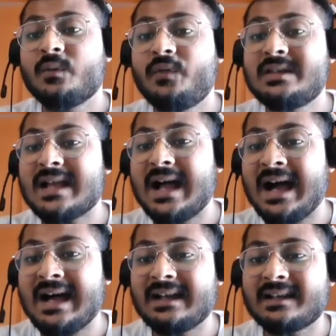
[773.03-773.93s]
which
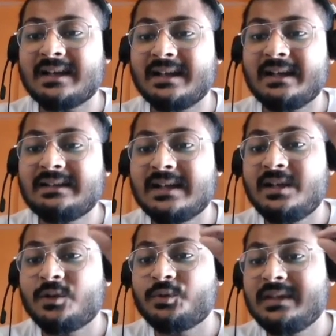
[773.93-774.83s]
are connected
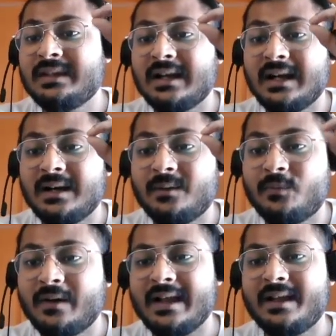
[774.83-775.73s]
using a
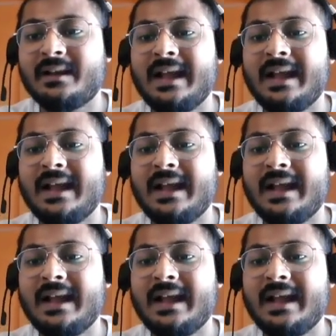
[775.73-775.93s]
wire,